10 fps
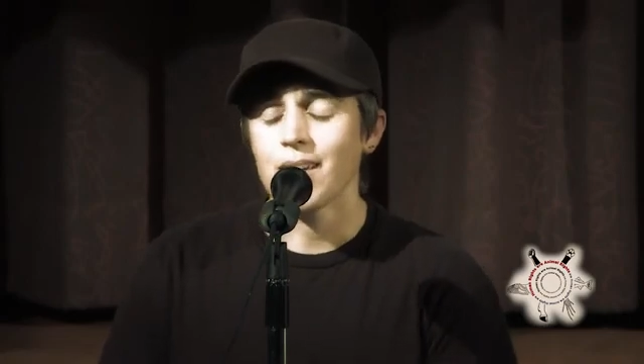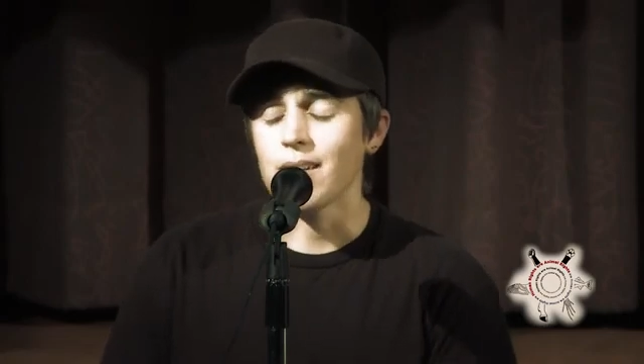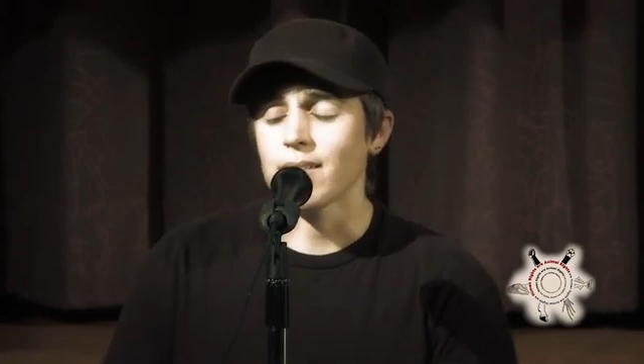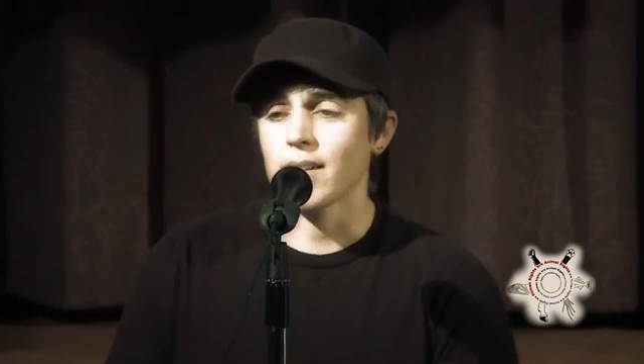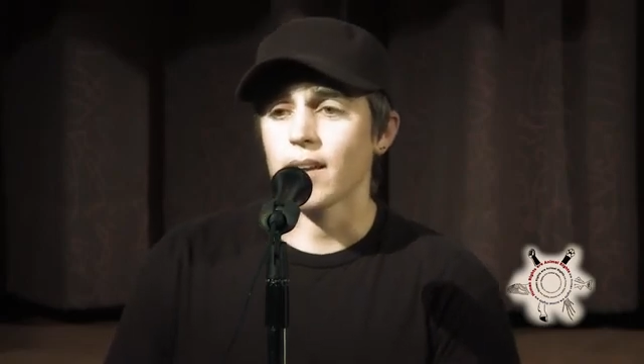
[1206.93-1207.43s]

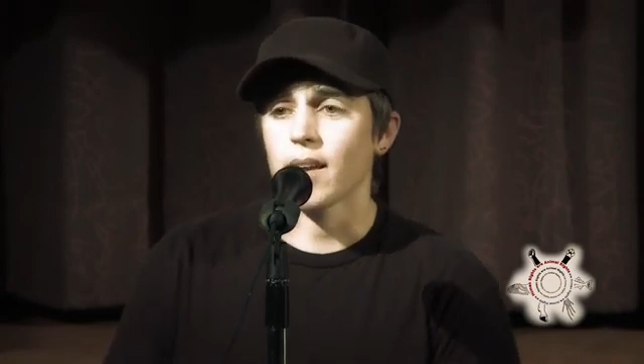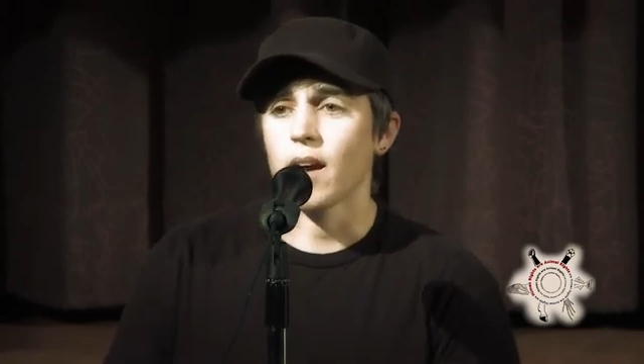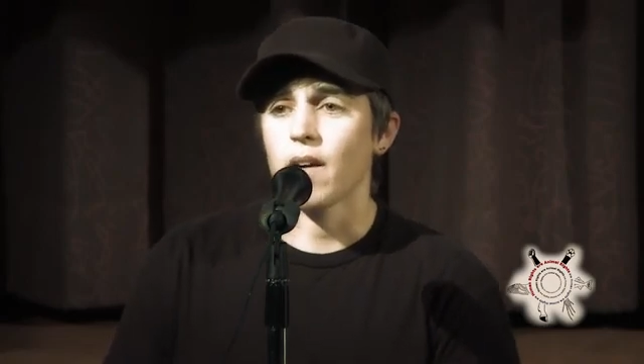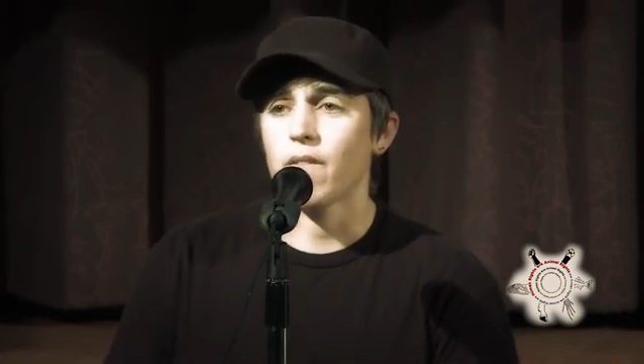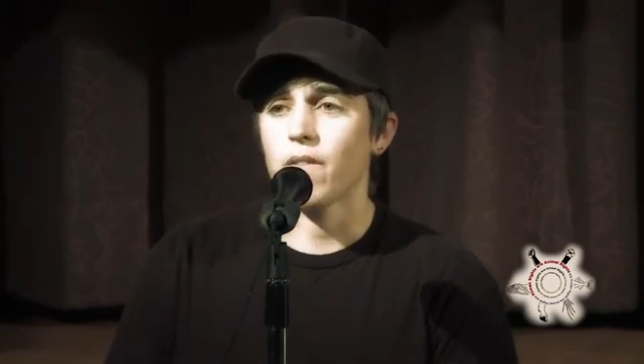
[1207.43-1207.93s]
is like
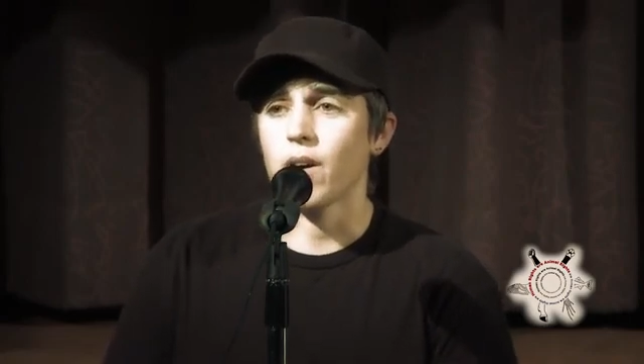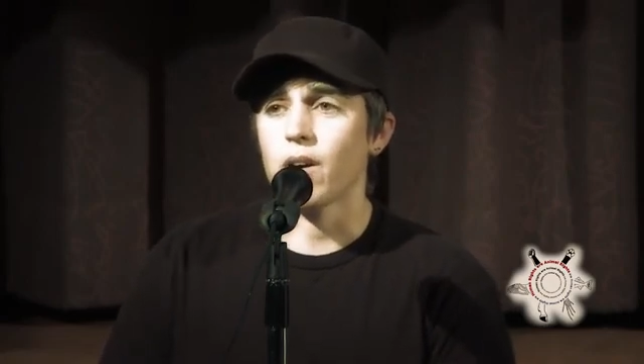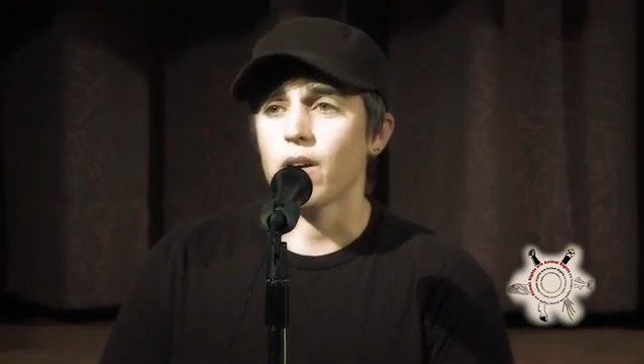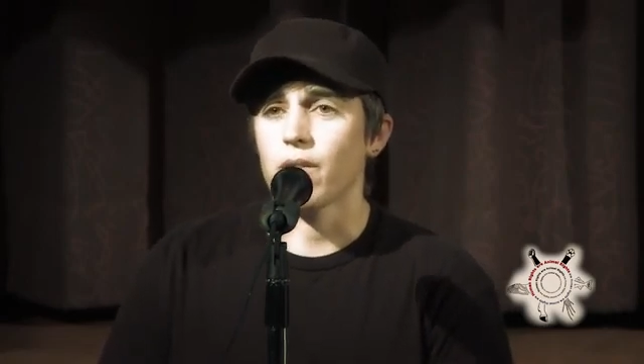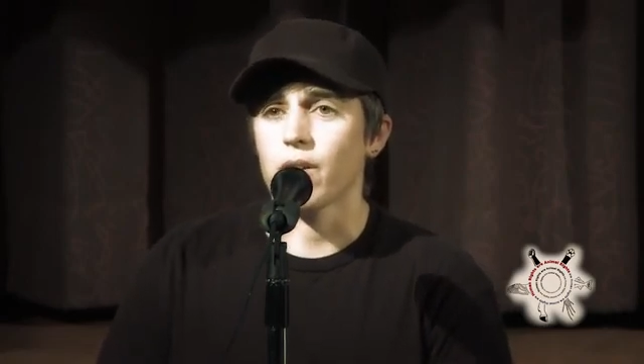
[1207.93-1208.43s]
a
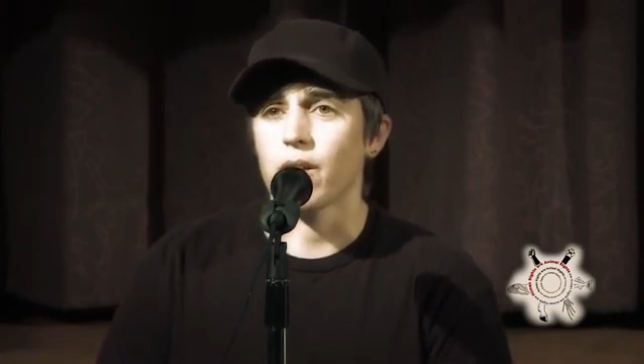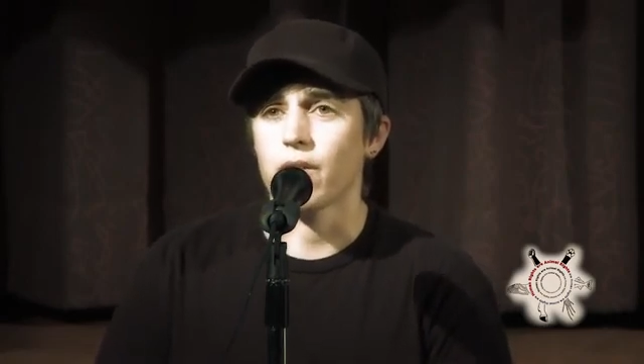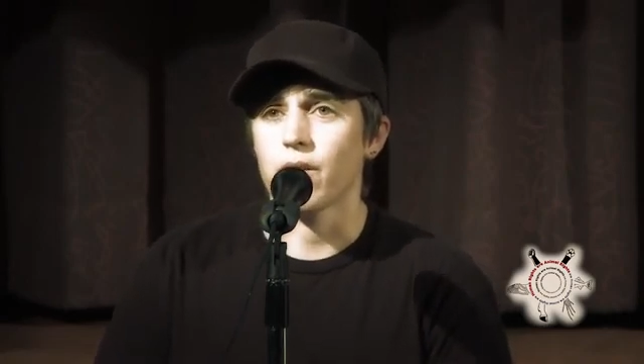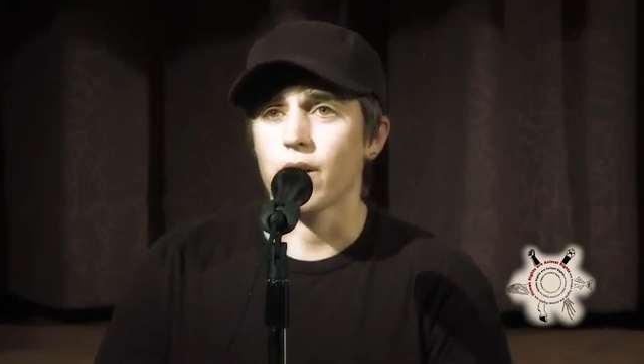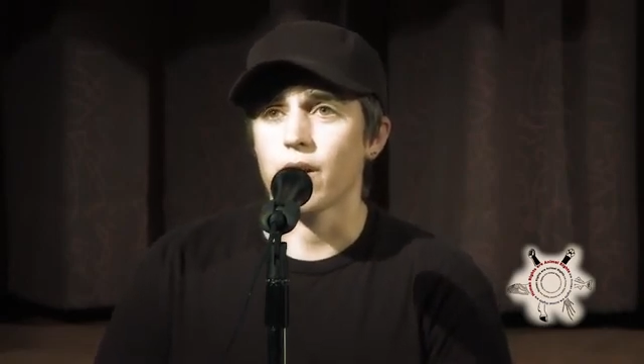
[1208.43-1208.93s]
far, far,
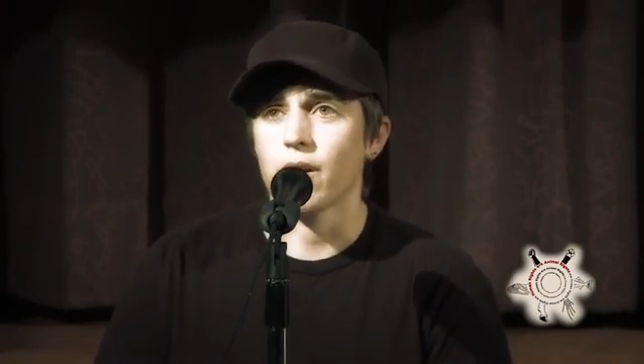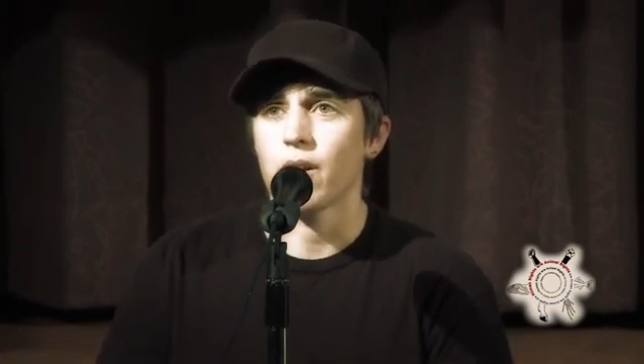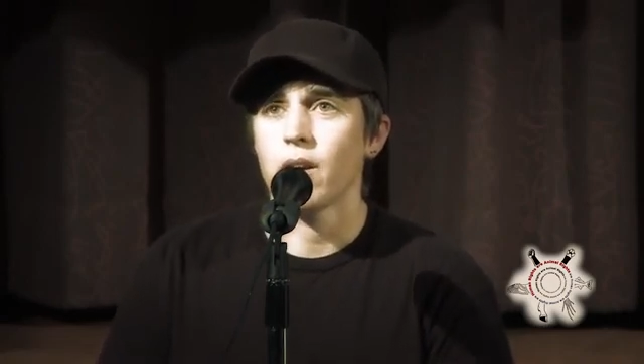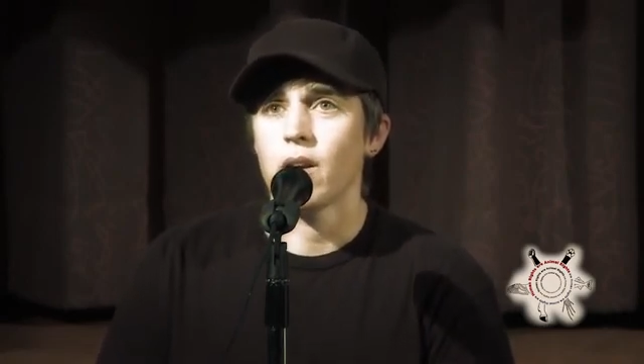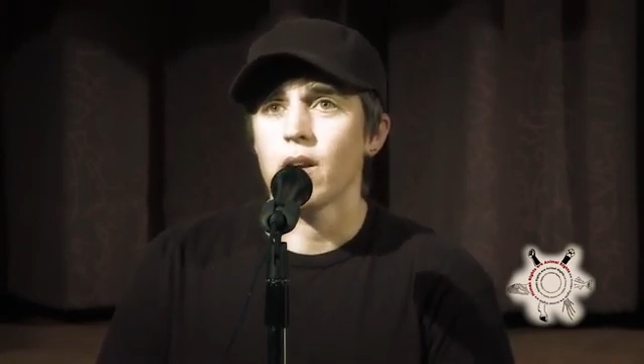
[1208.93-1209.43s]
far